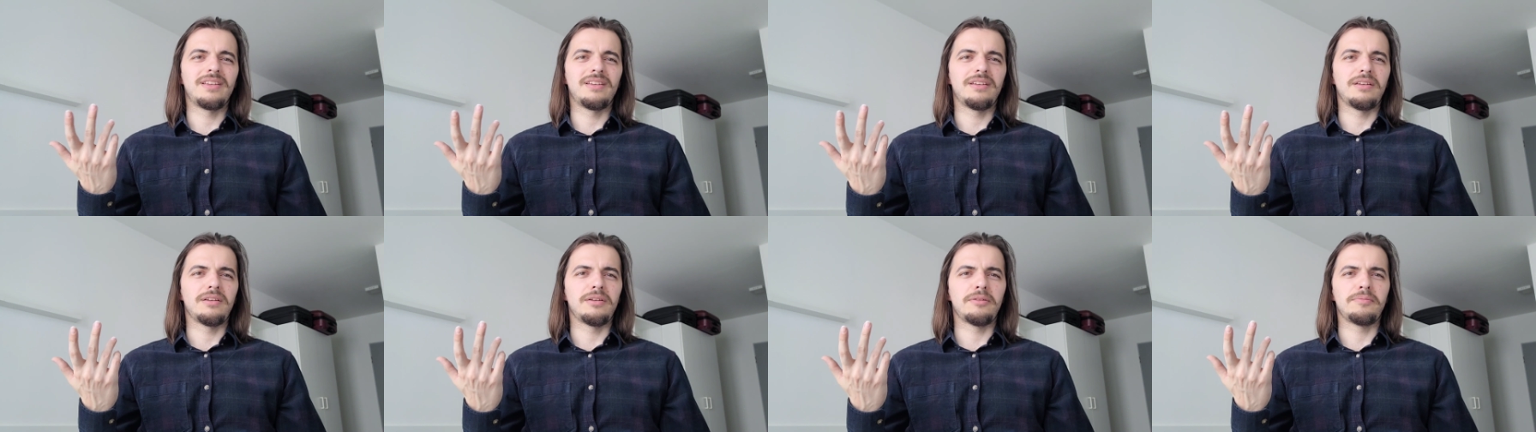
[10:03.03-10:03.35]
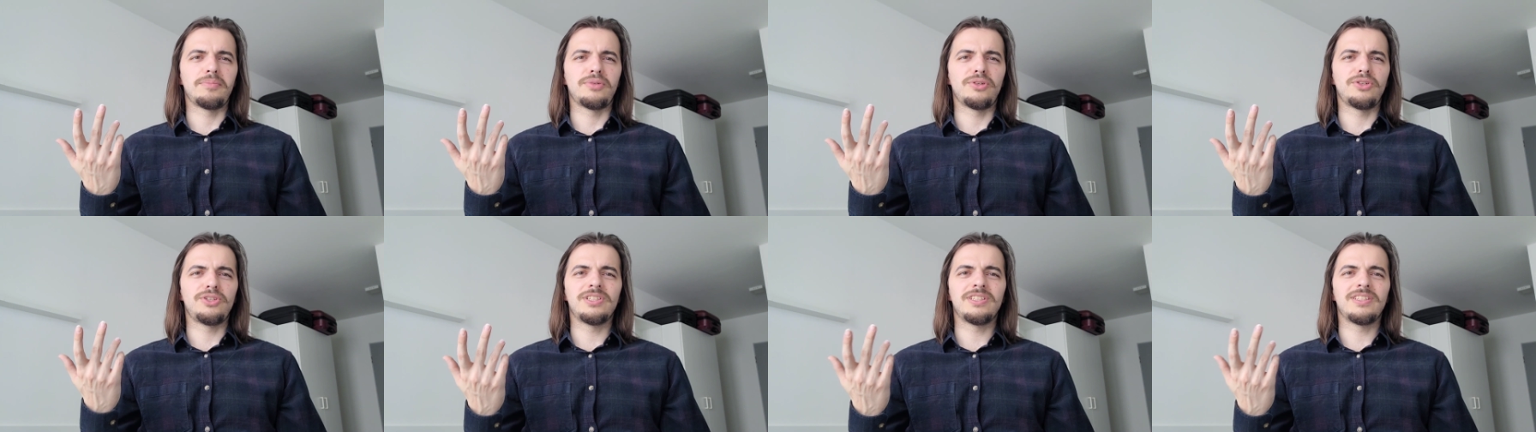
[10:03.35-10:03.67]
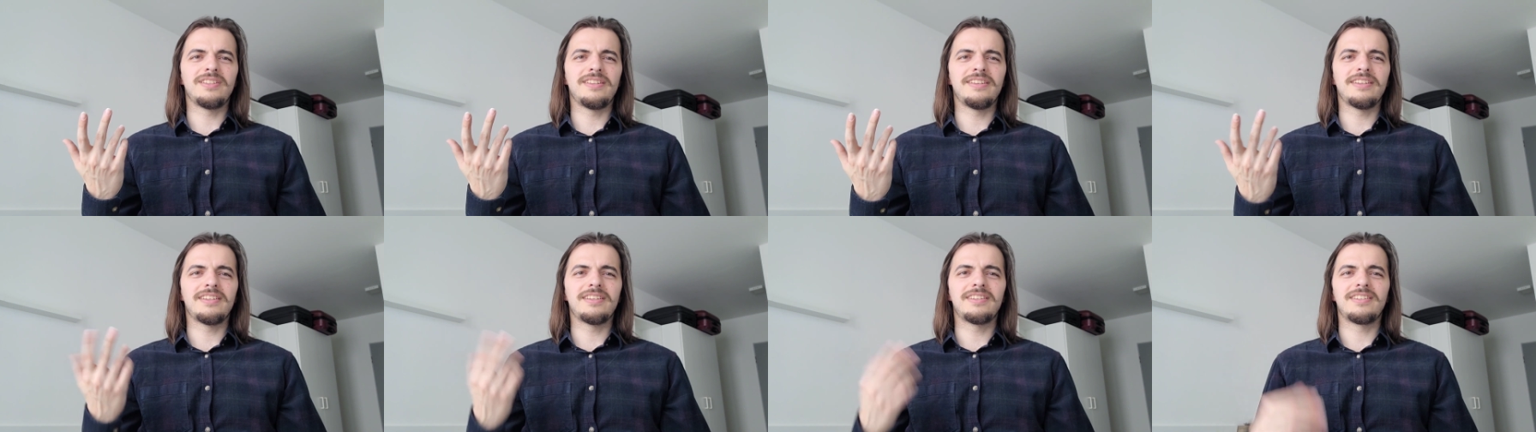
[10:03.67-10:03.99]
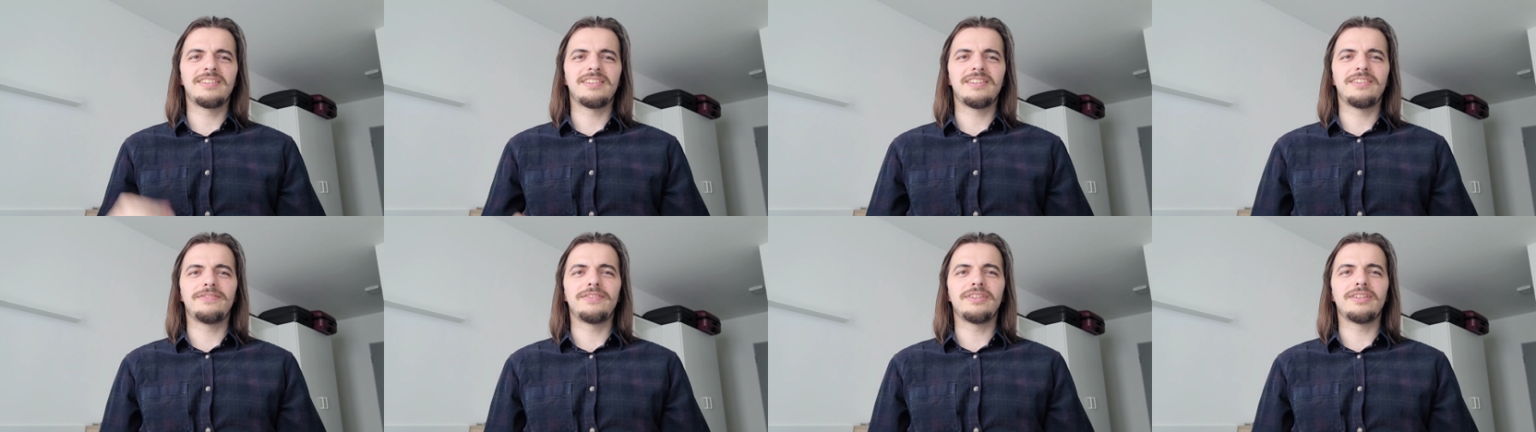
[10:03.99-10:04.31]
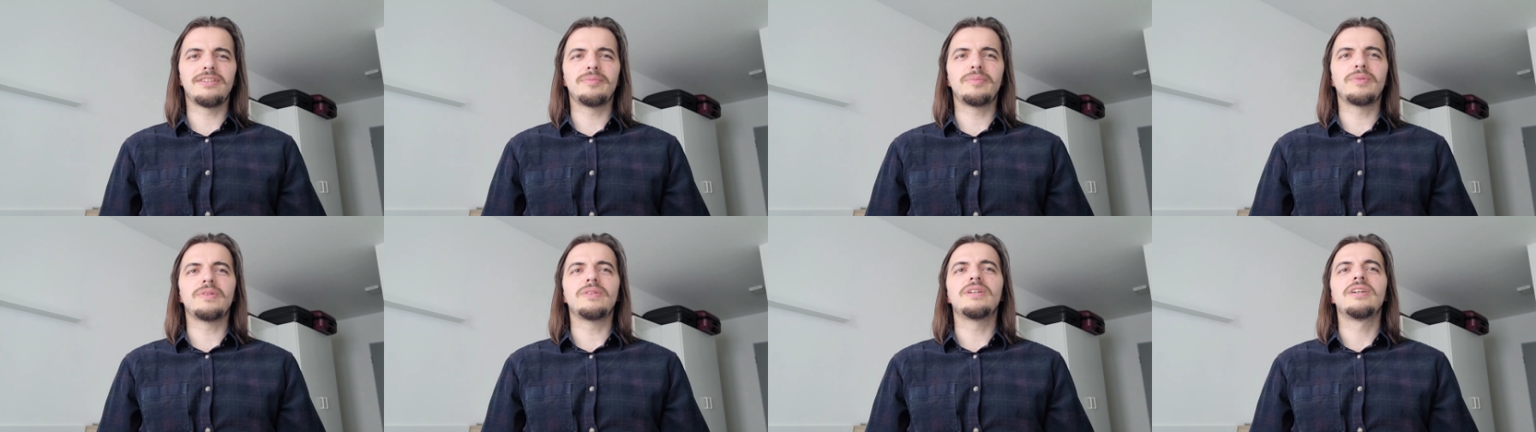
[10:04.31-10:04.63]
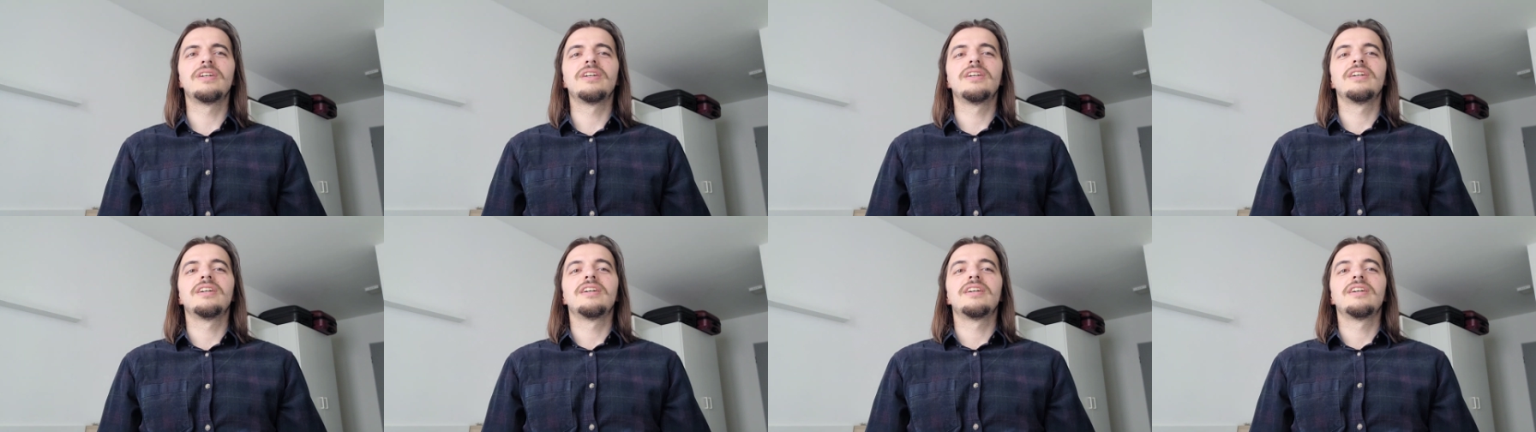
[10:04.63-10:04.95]
uh, purchase link
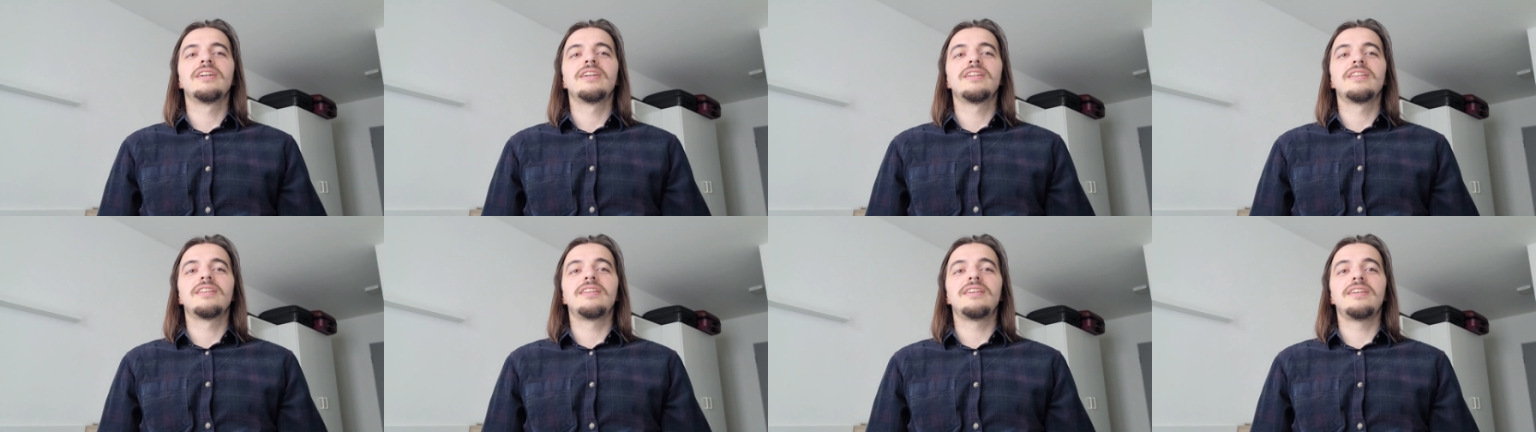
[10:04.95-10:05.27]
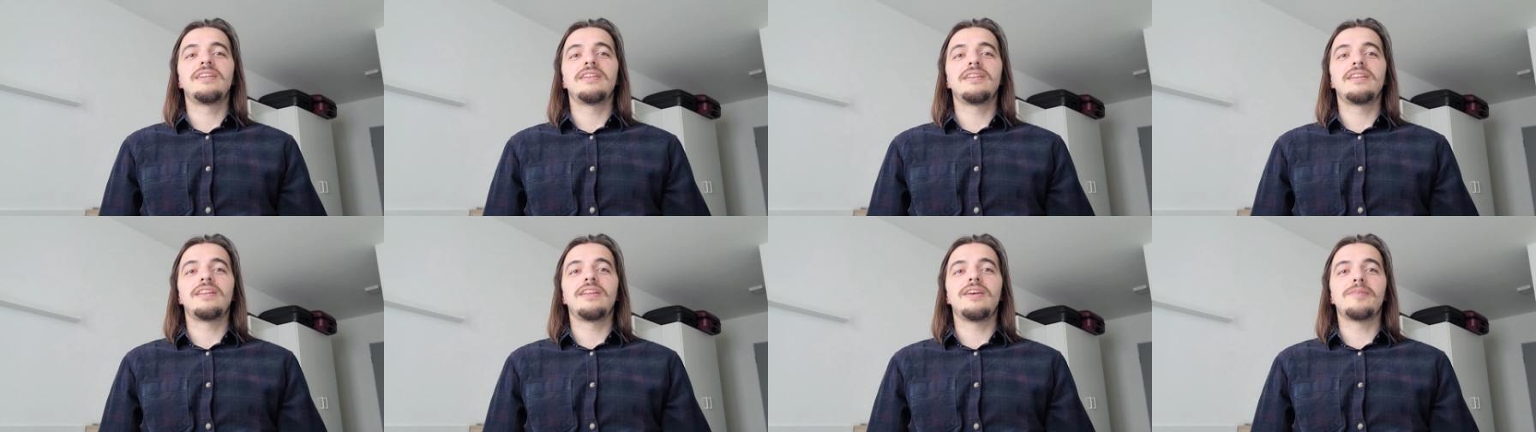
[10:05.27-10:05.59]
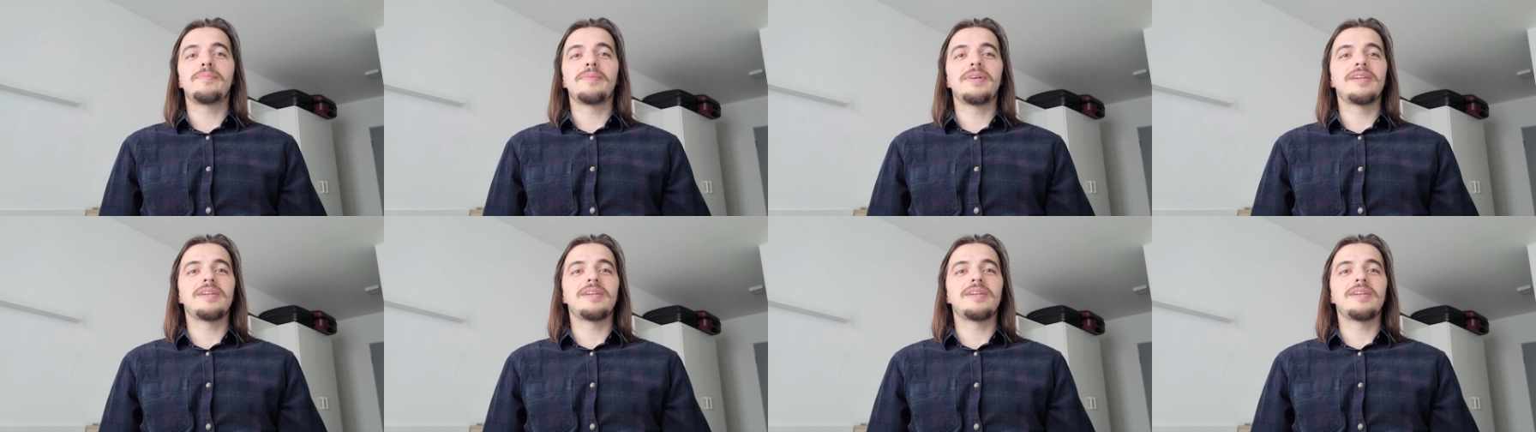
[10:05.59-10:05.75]
available, then now